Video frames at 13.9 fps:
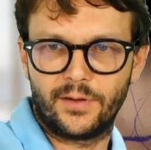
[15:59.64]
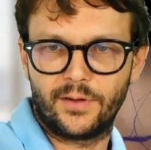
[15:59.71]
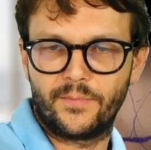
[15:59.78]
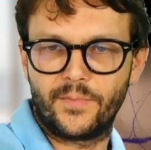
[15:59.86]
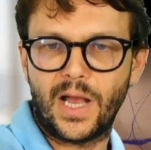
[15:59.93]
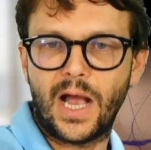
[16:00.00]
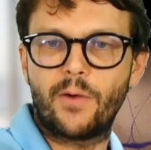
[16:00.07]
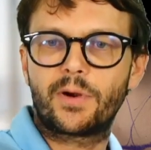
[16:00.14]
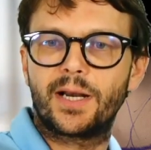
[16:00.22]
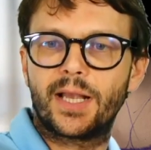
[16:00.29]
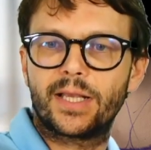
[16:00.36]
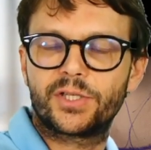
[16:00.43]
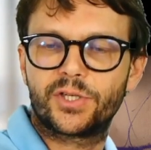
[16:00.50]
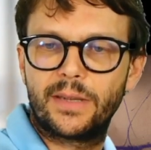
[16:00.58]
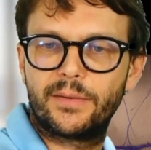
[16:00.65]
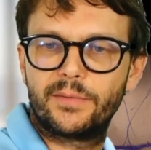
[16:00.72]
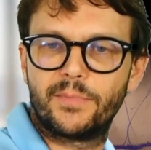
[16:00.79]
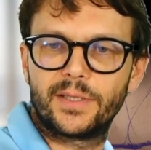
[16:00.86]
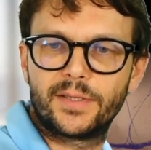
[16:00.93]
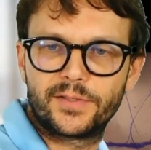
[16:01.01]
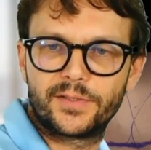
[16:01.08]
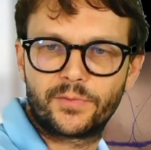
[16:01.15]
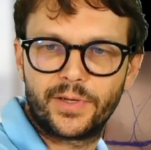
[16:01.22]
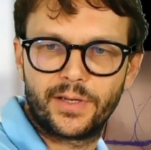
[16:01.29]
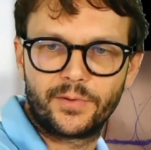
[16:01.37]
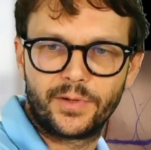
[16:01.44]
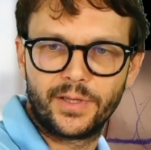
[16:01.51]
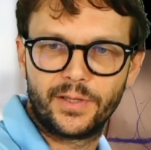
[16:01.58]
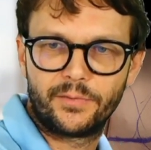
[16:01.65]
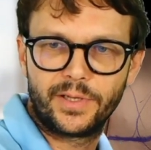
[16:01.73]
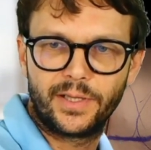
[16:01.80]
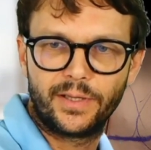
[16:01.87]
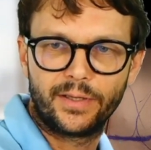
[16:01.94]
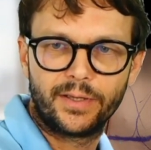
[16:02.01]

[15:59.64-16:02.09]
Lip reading: hourglass shaped, but it's really